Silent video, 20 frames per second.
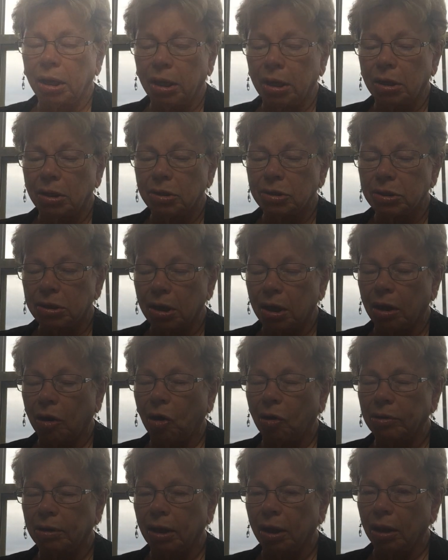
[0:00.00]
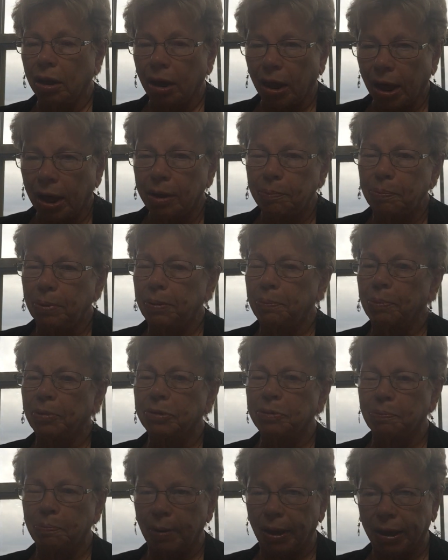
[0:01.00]
is on a lot of people's
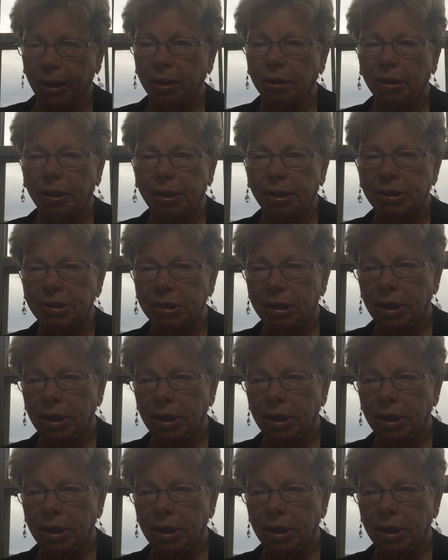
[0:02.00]
bucket list,